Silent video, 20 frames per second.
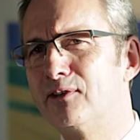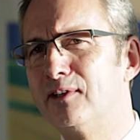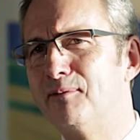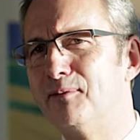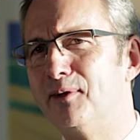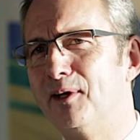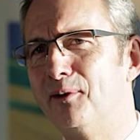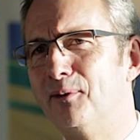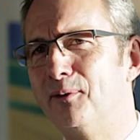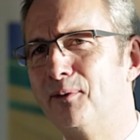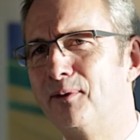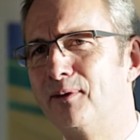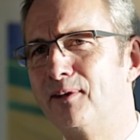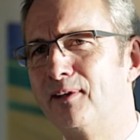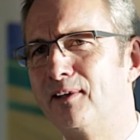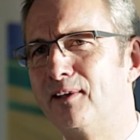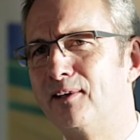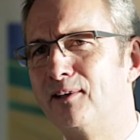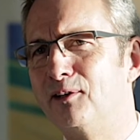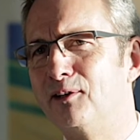them
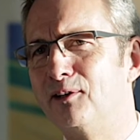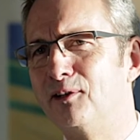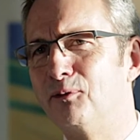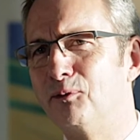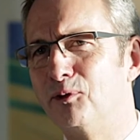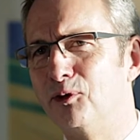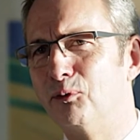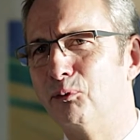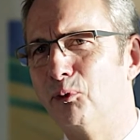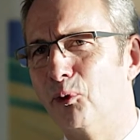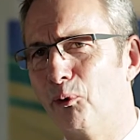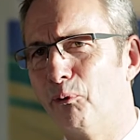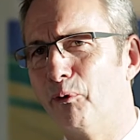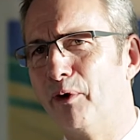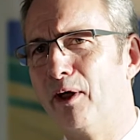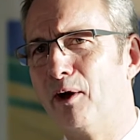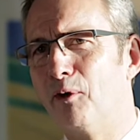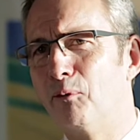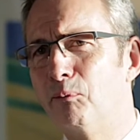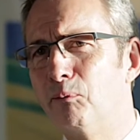now. You're world
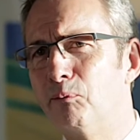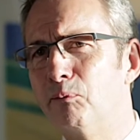renowned.